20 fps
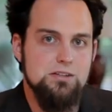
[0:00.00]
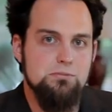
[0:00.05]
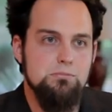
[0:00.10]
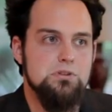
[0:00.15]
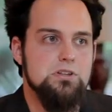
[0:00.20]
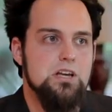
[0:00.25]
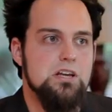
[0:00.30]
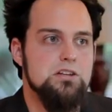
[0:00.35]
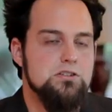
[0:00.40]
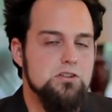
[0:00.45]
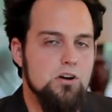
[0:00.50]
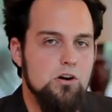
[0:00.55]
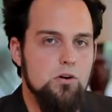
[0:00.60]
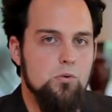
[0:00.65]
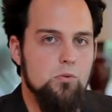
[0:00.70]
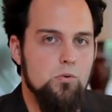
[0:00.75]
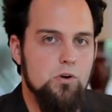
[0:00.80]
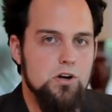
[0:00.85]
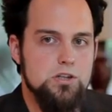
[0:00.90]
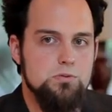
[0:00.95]
but they
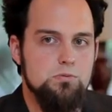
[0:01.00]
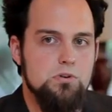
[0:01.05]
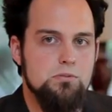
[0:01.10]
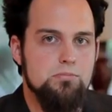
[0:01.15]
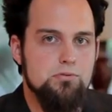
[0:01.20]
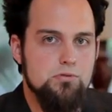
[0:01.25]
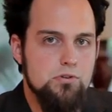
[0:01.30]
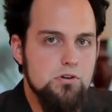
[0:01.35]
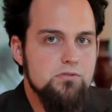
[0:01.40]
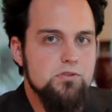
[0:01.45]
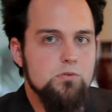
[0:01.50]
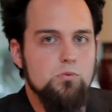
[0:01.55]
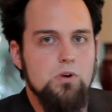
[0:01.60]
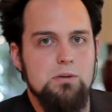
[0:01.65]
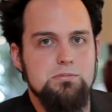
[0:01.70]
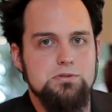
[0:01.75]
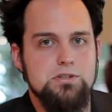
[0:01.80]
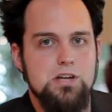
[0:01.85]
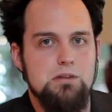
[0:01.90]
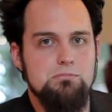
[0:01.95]
don't want to improve the
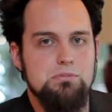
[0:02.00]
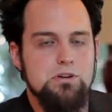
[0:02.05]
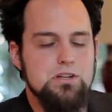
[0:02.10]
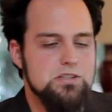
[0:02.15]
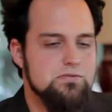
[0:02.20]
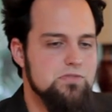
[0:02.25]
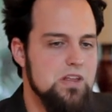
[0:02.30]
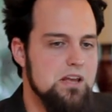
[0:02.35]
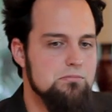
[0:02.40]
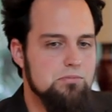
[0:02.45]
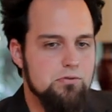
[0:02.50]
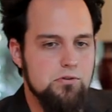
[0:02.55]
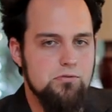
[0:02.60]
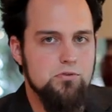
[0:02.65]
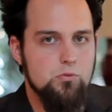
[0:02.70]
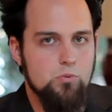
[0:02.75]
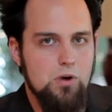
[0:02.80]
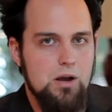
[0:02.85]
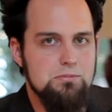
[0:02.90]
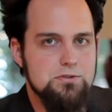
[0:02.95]
website because if they improve
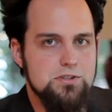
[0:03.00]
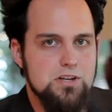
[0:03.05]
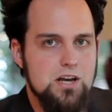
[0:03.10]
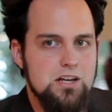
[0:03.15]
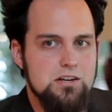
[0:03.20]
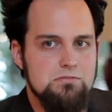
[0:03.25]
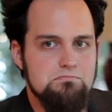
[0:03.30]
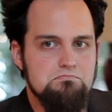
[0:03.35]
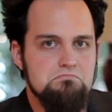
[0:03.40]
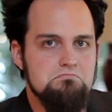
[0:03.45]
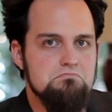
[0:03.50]
the website,